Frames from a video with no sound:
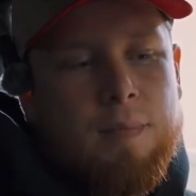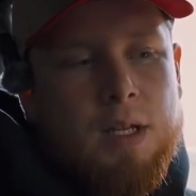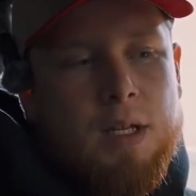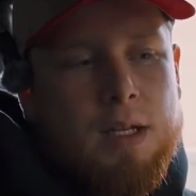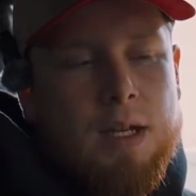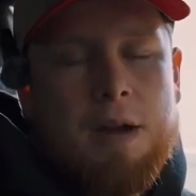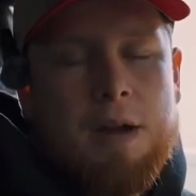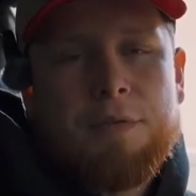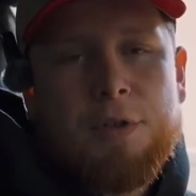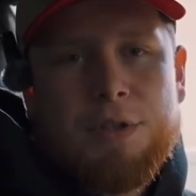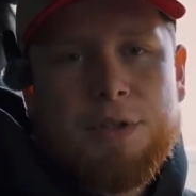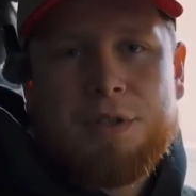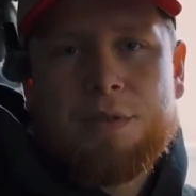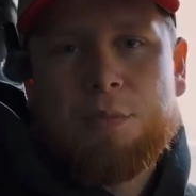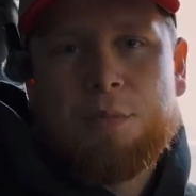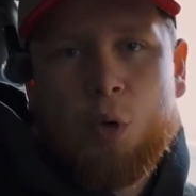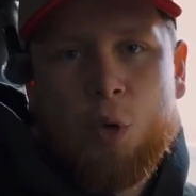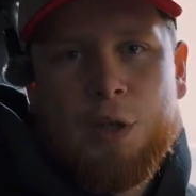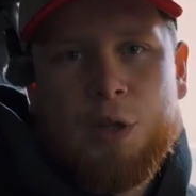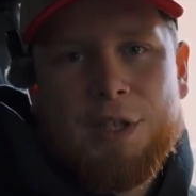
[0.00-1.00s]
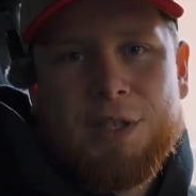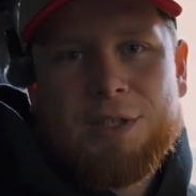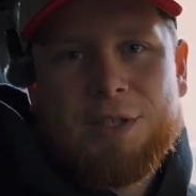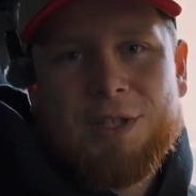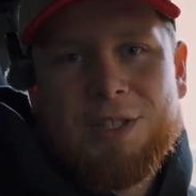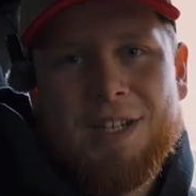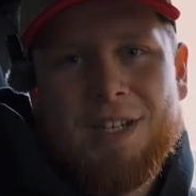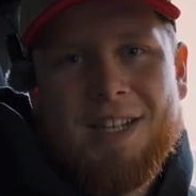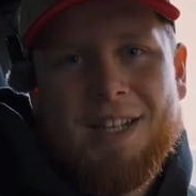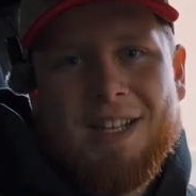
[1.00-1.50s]
covers the
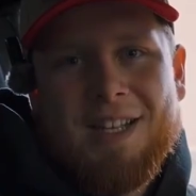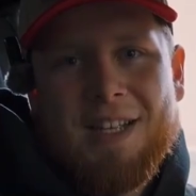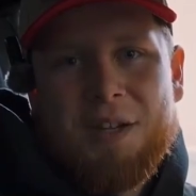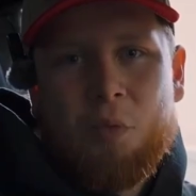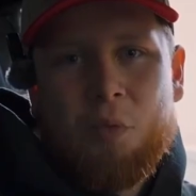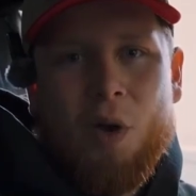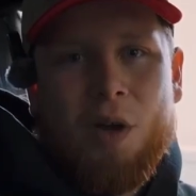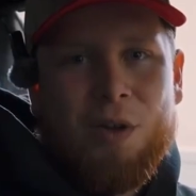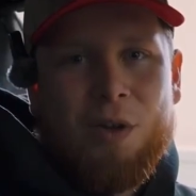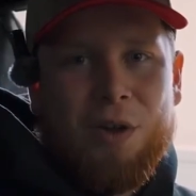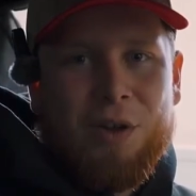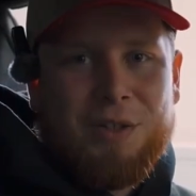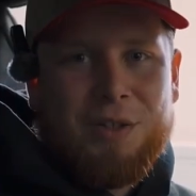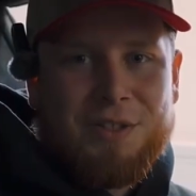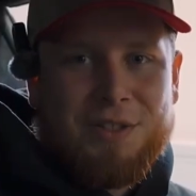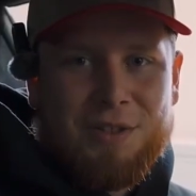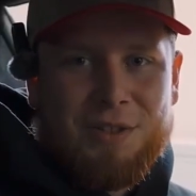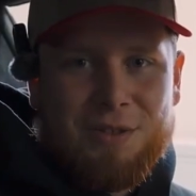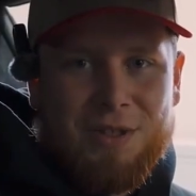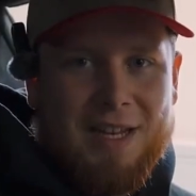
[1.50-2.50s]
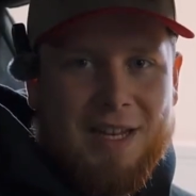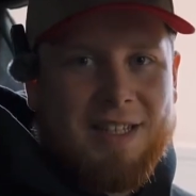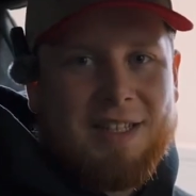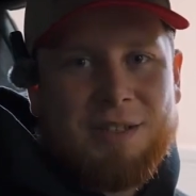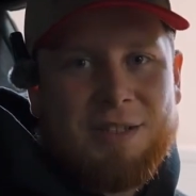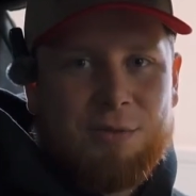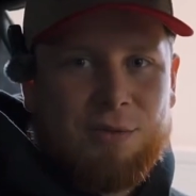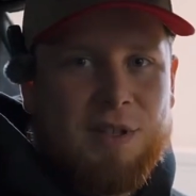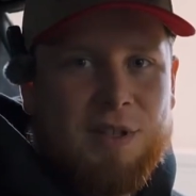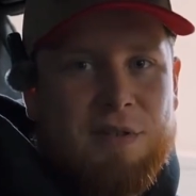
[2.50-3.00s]
mortgage while also letting
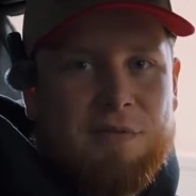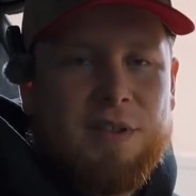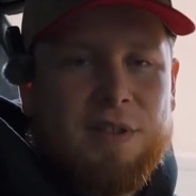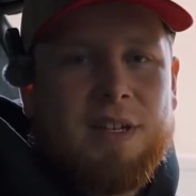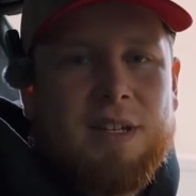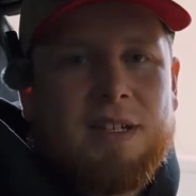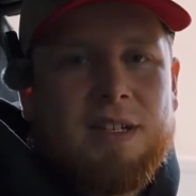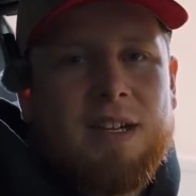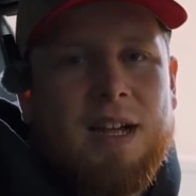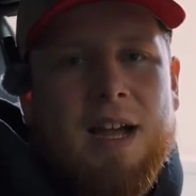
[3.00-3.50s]
you live there,